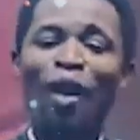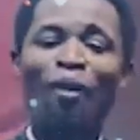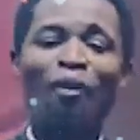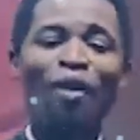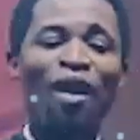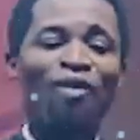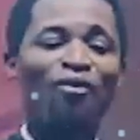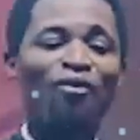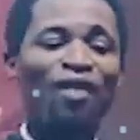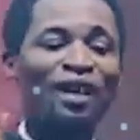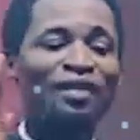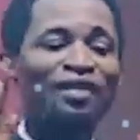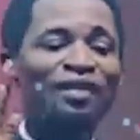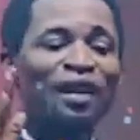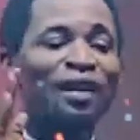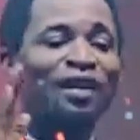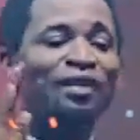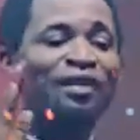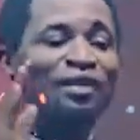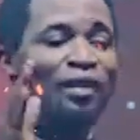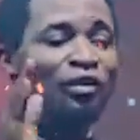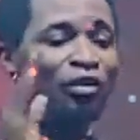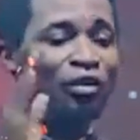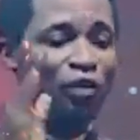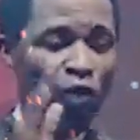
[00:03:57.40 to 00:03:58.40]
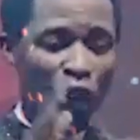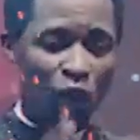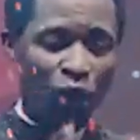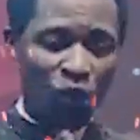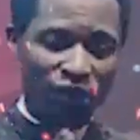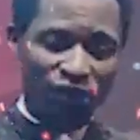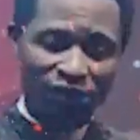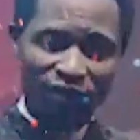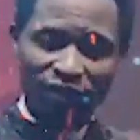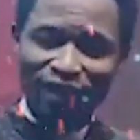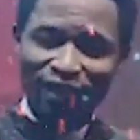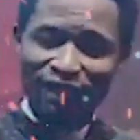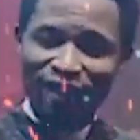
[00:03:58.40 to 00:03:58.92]
our evangelism
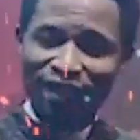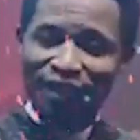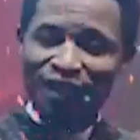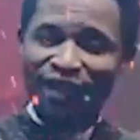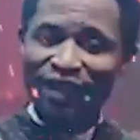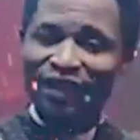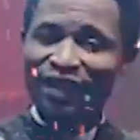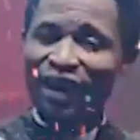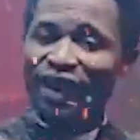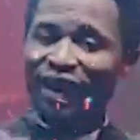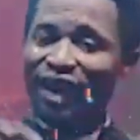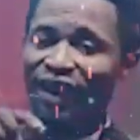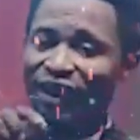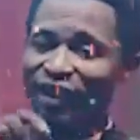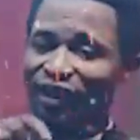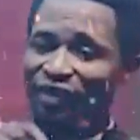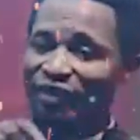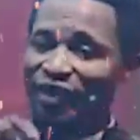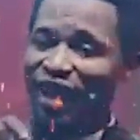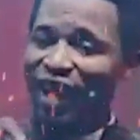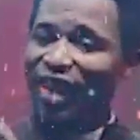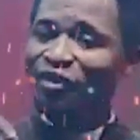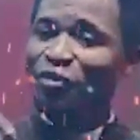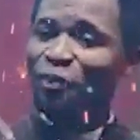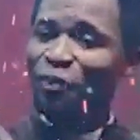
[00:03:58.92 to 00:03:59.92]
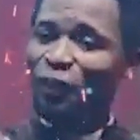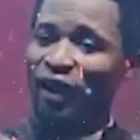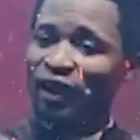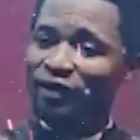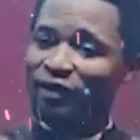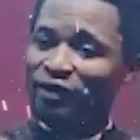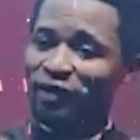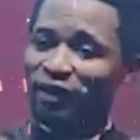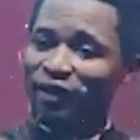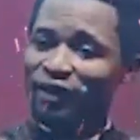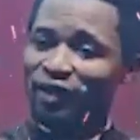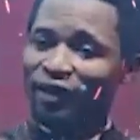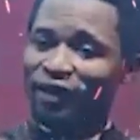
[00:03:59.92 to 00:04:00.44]
stunts, the least
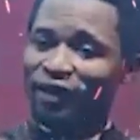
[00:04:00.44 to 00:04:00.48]
aspect